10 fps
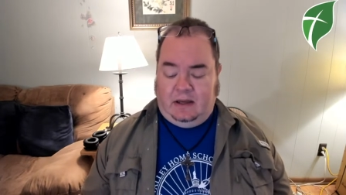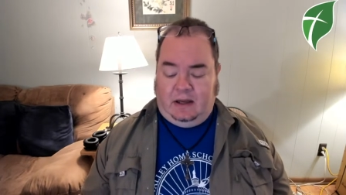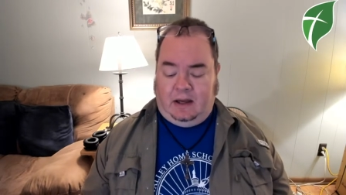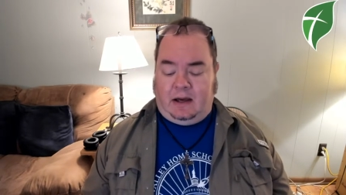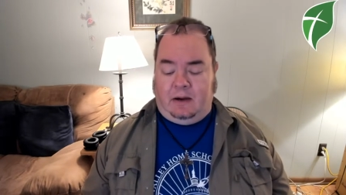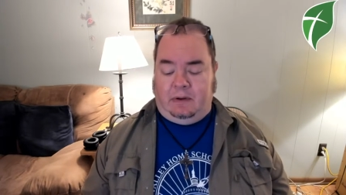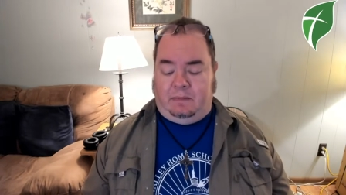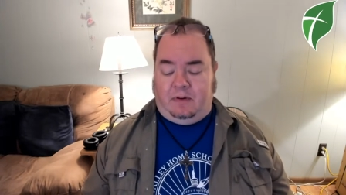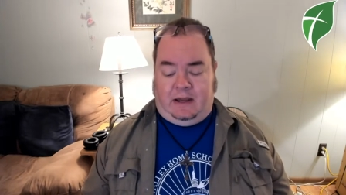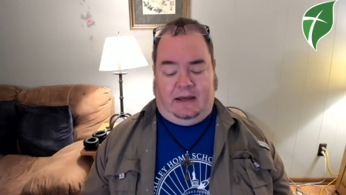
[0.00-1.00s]
Uh, we
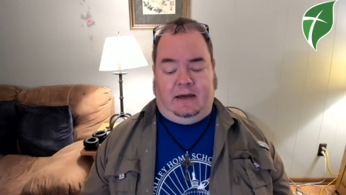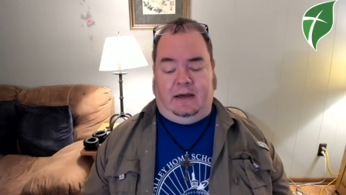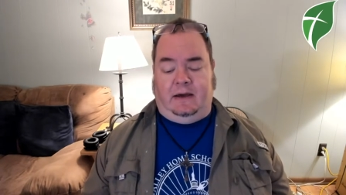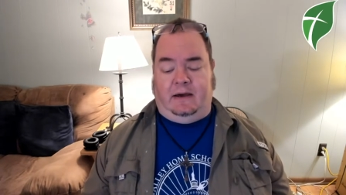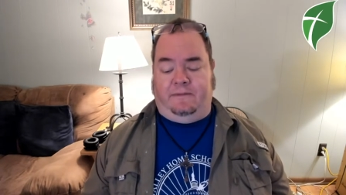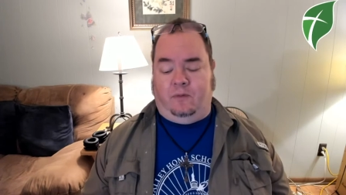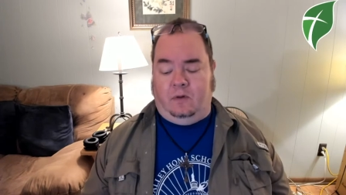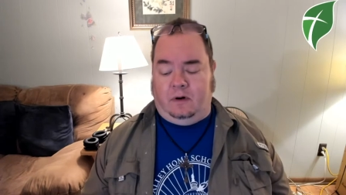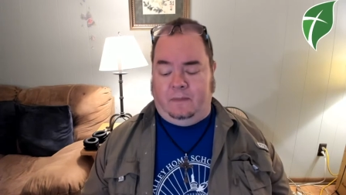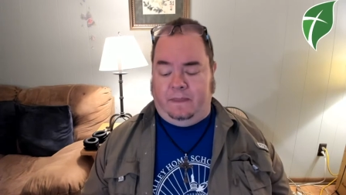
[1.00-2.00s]
pray
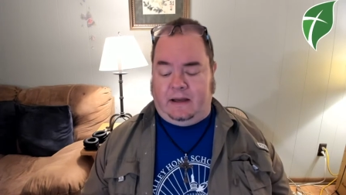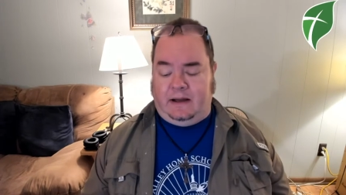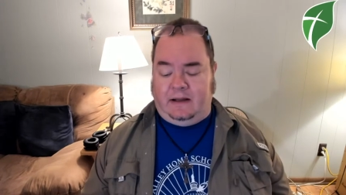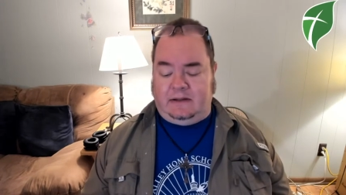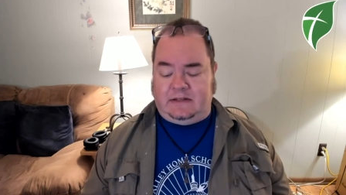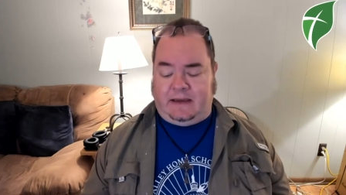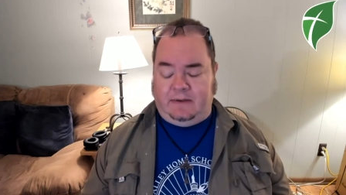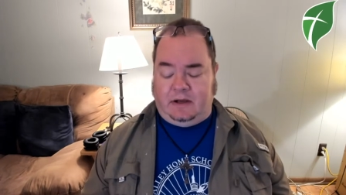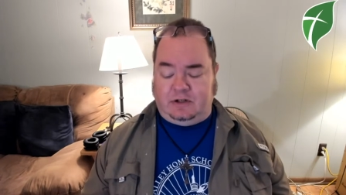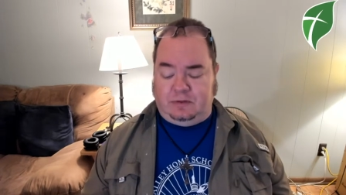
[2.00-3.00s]
for uh,
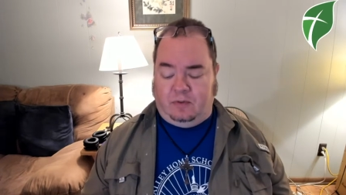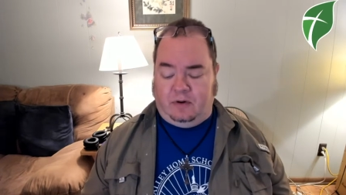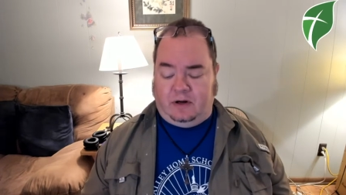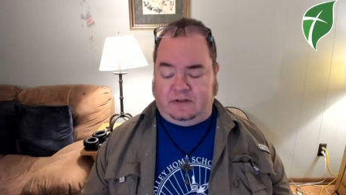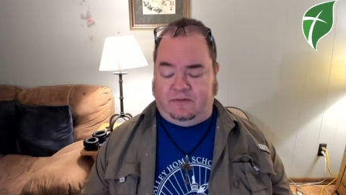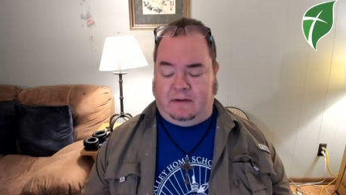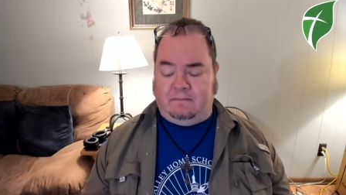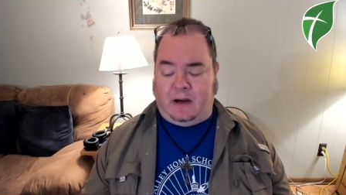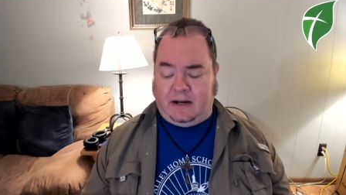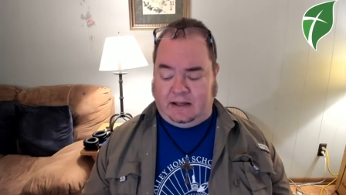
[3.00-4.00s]
Tammy Unterborg's friend
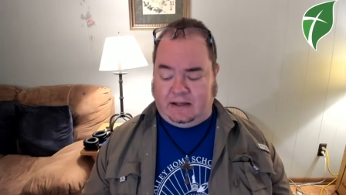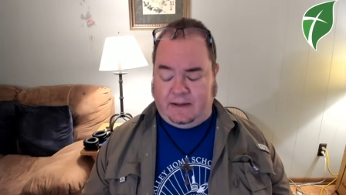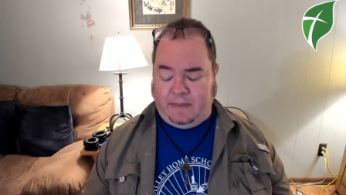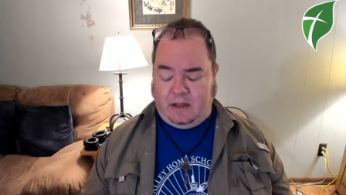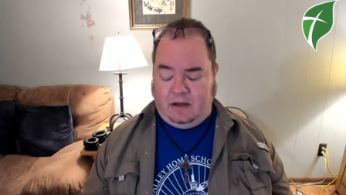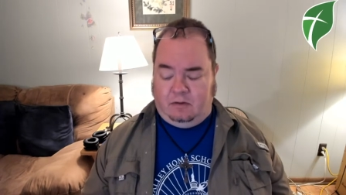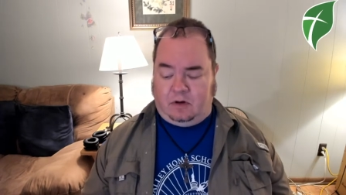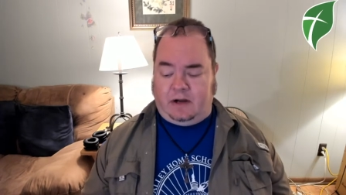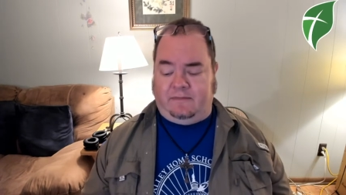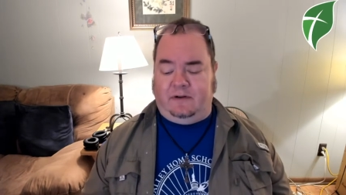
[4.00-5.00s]
Monica,
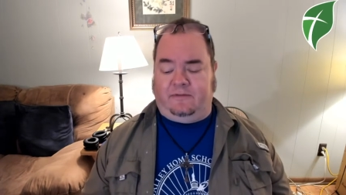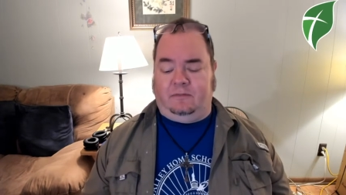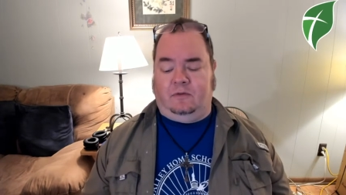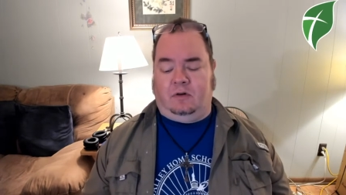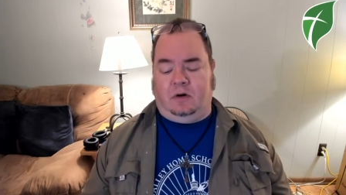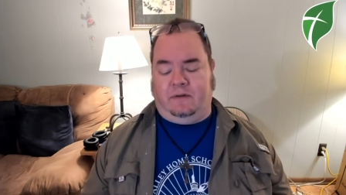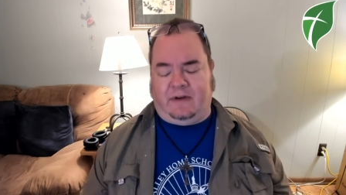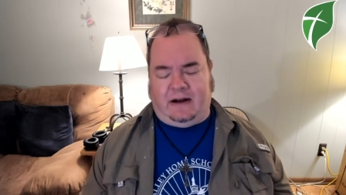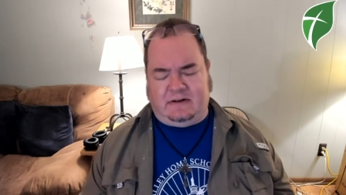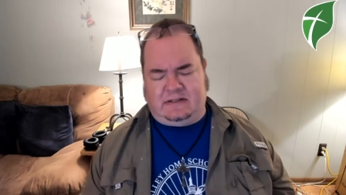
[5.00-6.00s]
recovering from
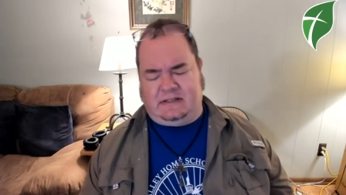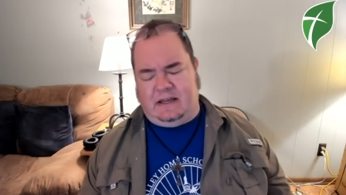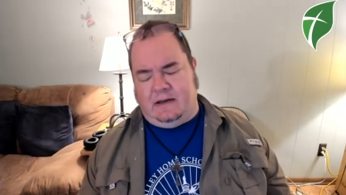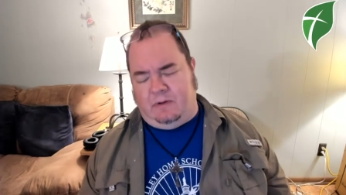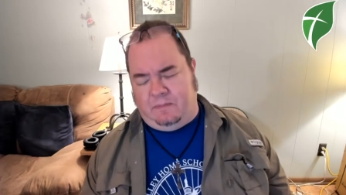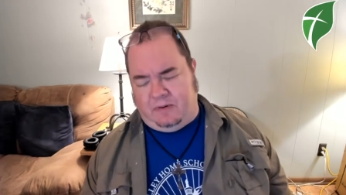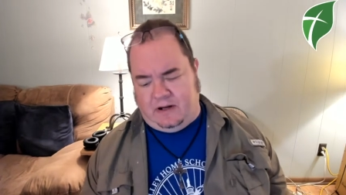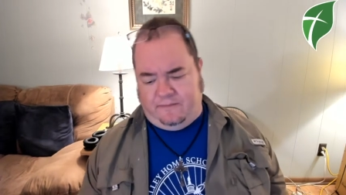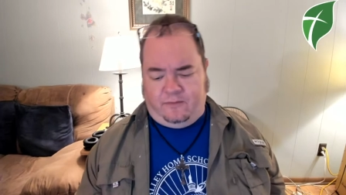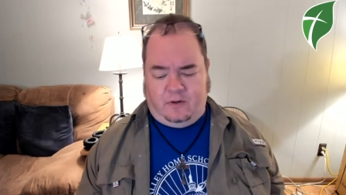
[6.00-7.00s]
coronavirus. We
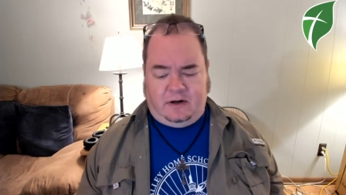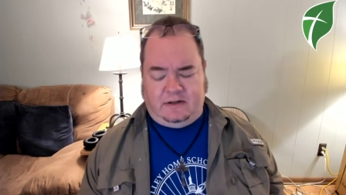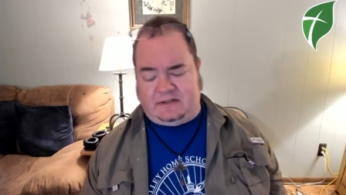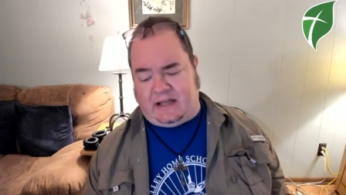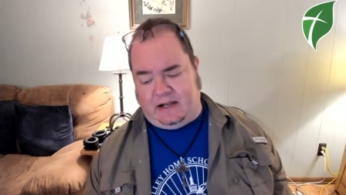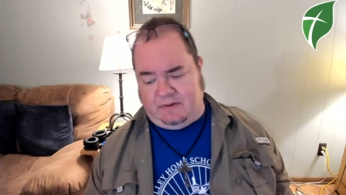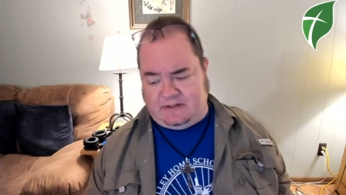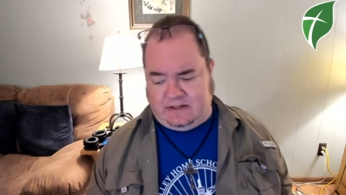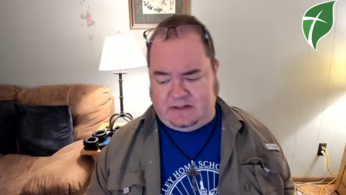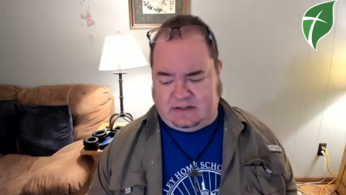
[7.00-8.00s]
pray for Sally
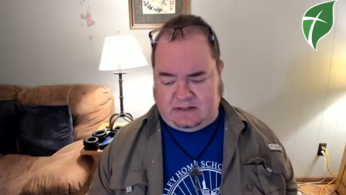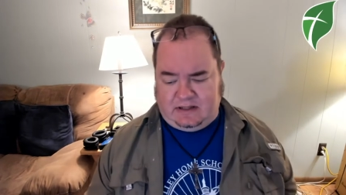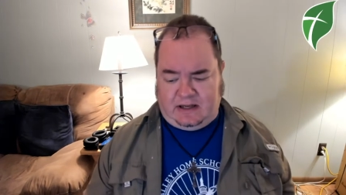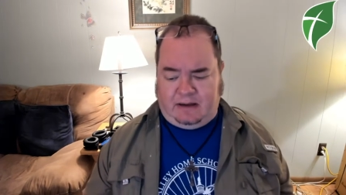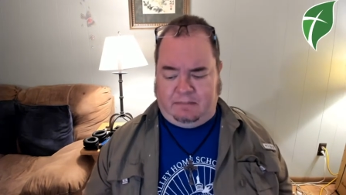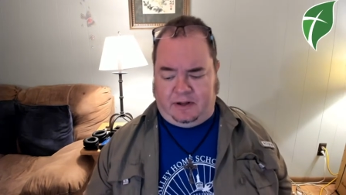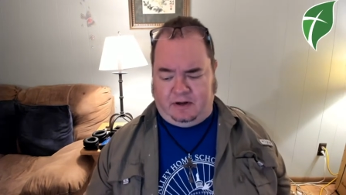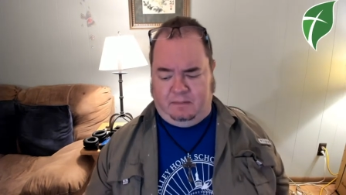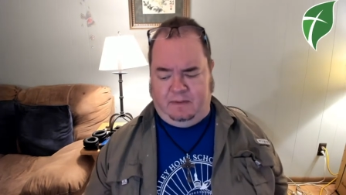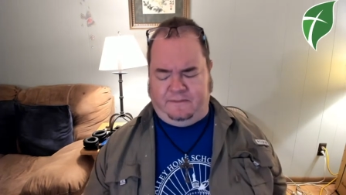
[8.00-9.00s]
Whitson's uh,
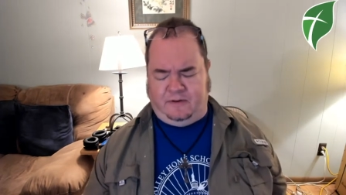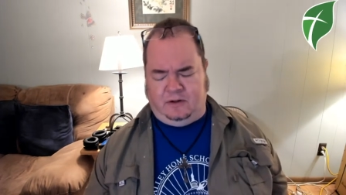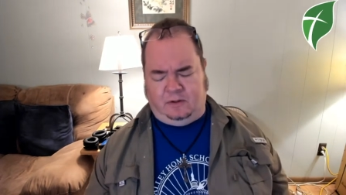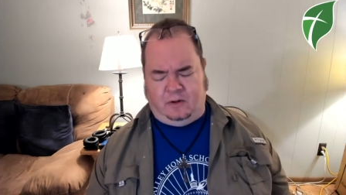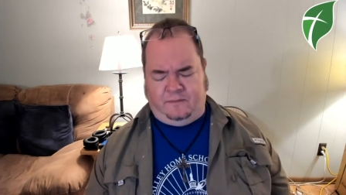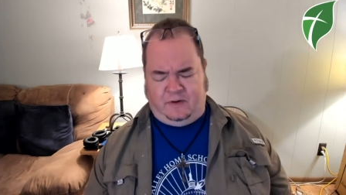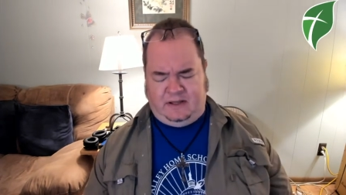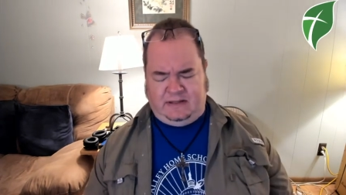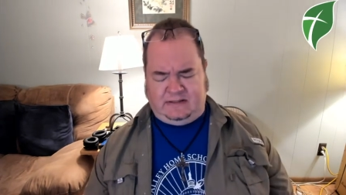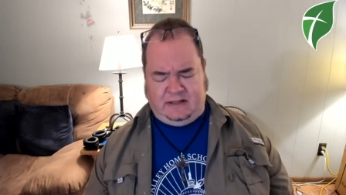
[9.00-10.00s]
brother Bifford, Lord, for
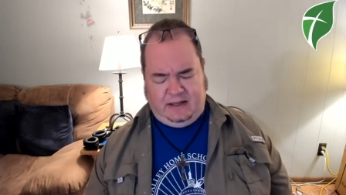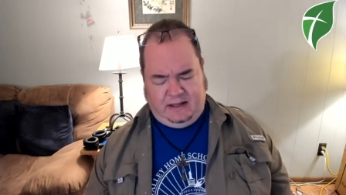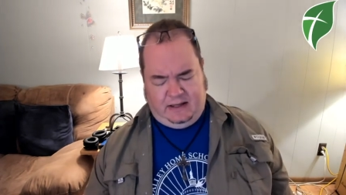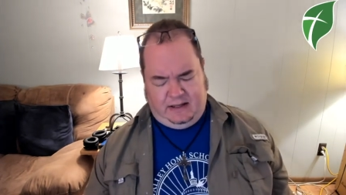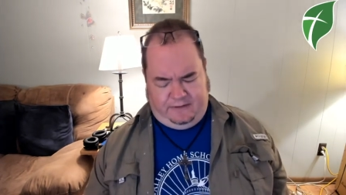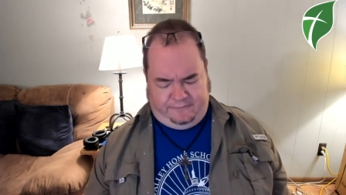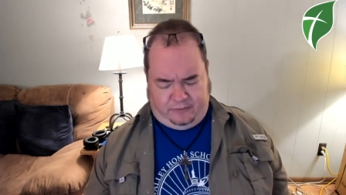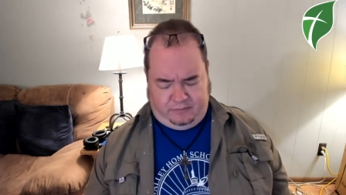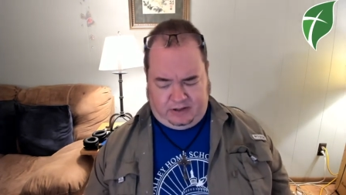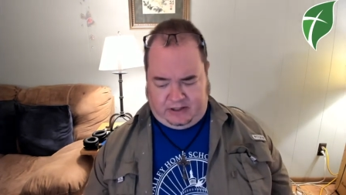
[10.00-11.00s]
his
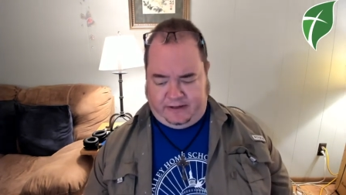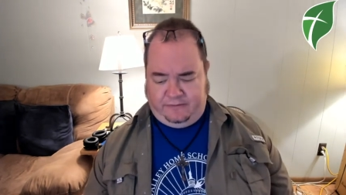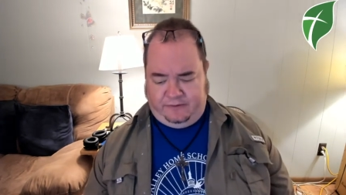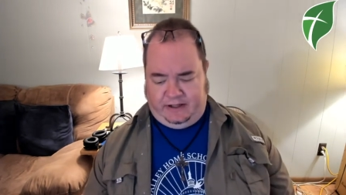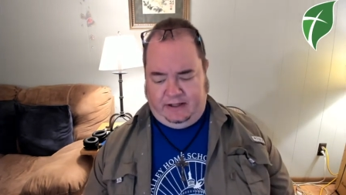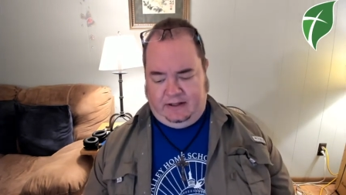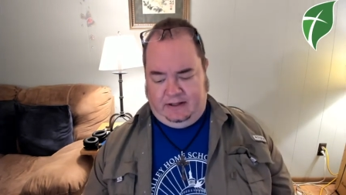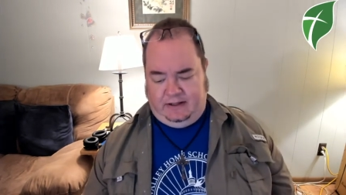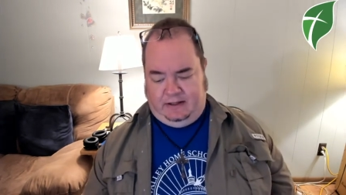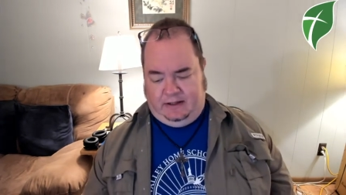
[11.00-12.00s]
full recovery.
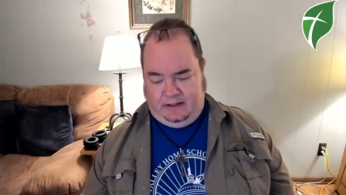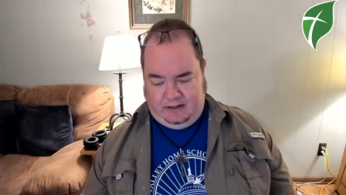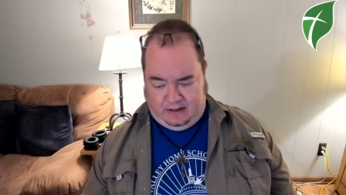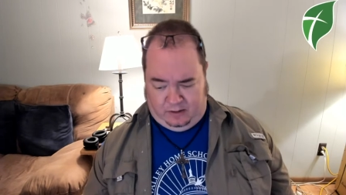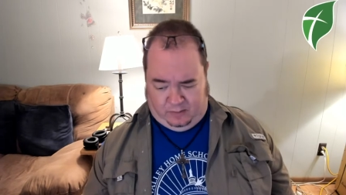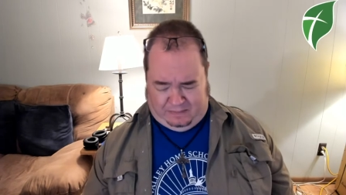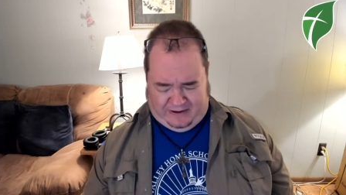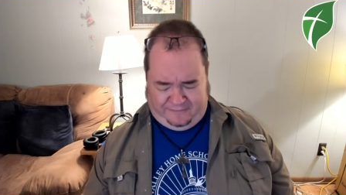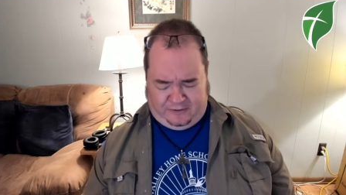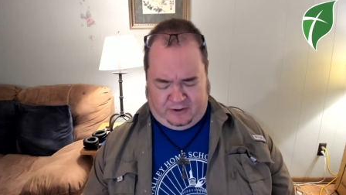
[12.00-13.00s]
We
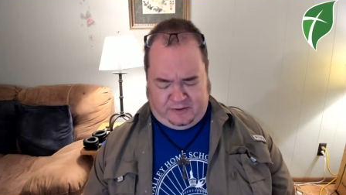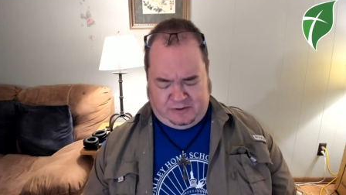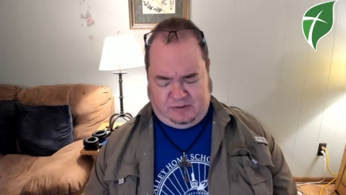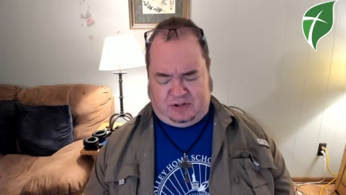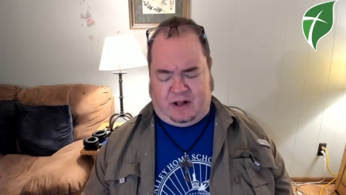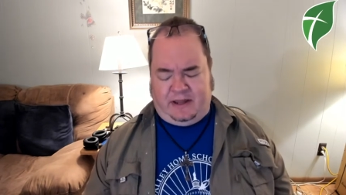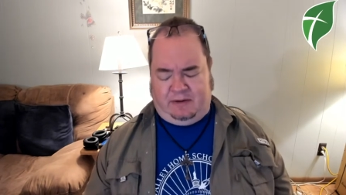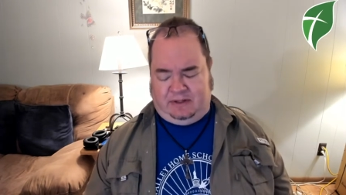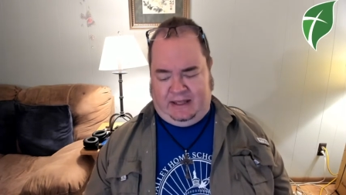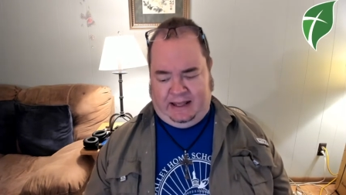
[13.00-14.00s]
pray for those who are struggling
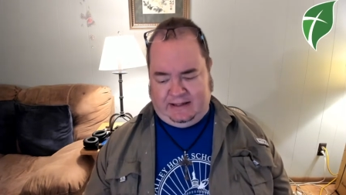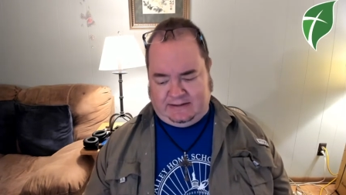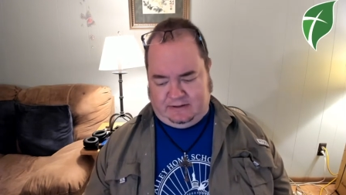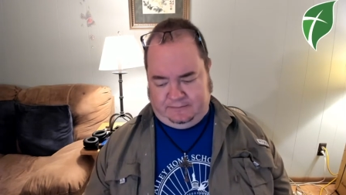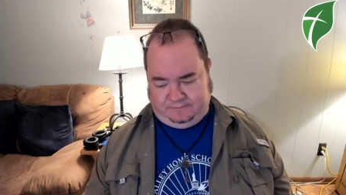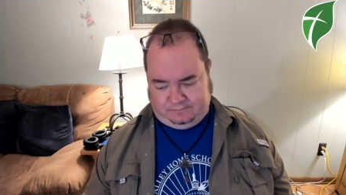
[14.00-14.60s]
with cancer,